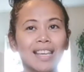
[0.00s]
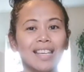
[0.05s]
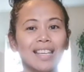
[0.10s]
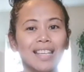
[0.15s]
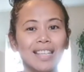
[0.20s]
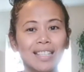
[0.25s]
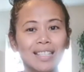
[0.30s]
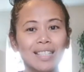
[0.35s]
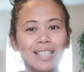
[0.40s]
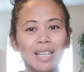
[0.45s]

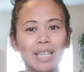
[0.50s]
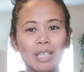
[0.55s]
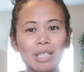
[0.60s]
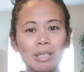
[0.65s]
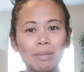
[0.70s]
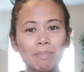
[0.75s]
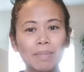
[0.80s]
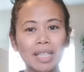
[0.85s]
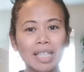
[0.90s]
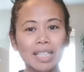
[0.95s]

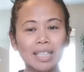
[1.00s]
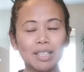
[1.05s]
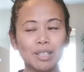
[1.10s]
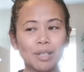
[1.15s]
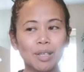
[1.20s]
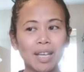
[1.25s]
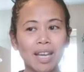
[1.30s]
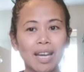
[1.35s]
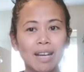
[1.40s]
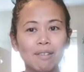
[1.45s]
easiest plant
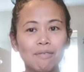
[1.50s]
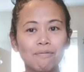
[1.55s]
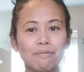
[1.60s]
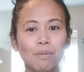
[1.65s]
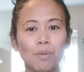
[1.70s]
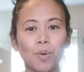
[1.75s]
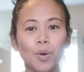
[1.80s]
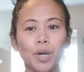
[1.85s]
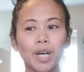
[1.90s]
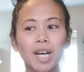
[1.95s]
to care
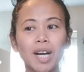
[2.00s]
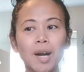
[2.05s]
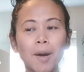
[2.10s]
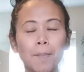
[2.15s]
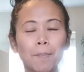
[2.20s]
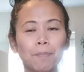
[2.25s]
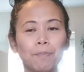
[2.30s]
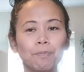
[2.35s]
for.